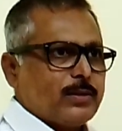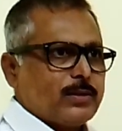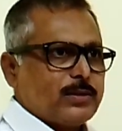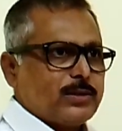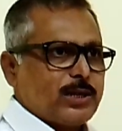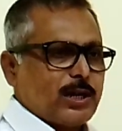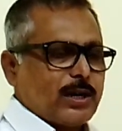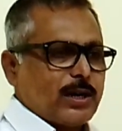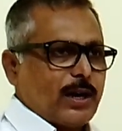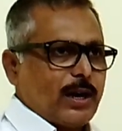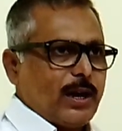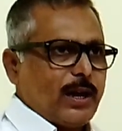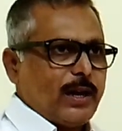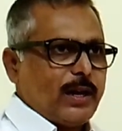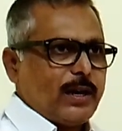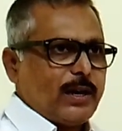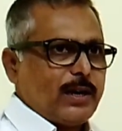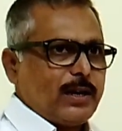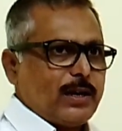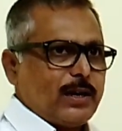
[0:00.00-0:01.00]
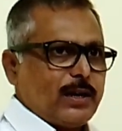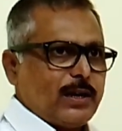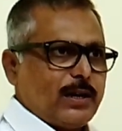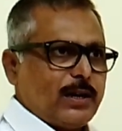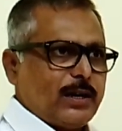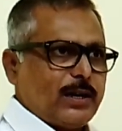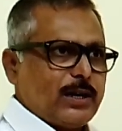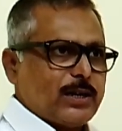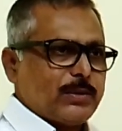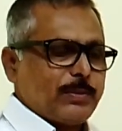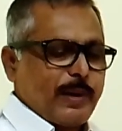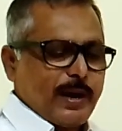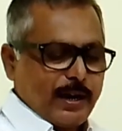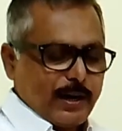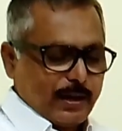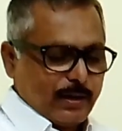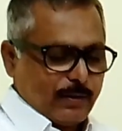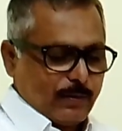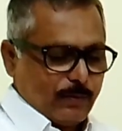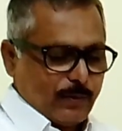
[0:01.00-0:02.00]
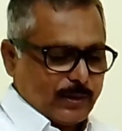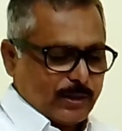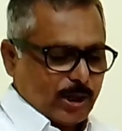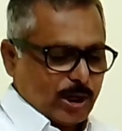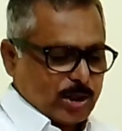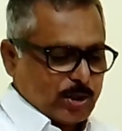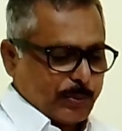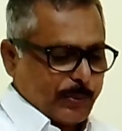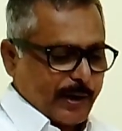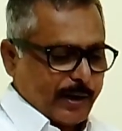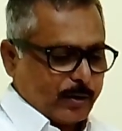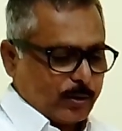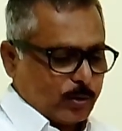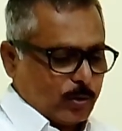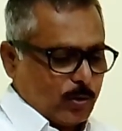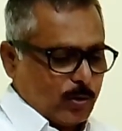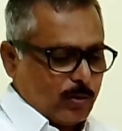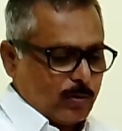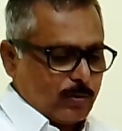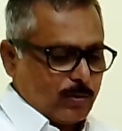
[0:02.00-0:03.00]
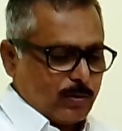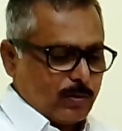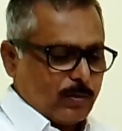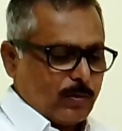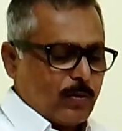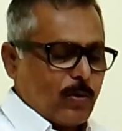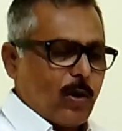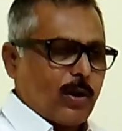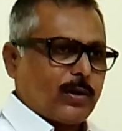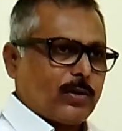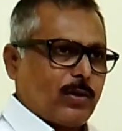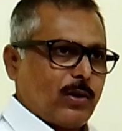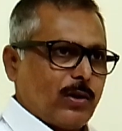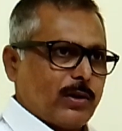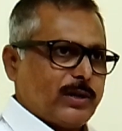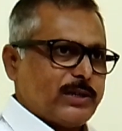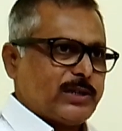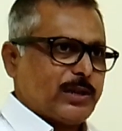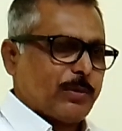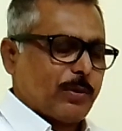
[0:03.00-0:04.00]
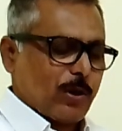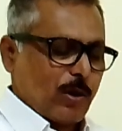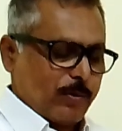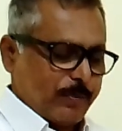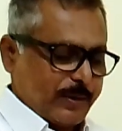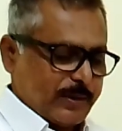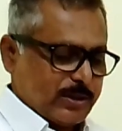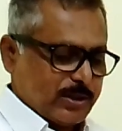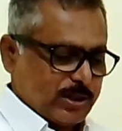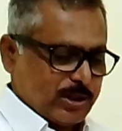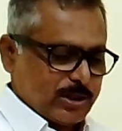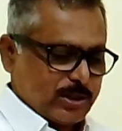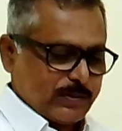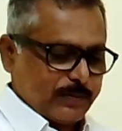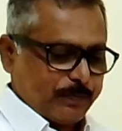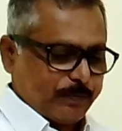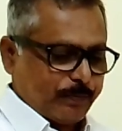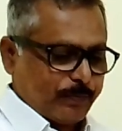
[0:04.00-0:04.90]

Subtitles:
Generally, it is made with respect to non-cognizable offences.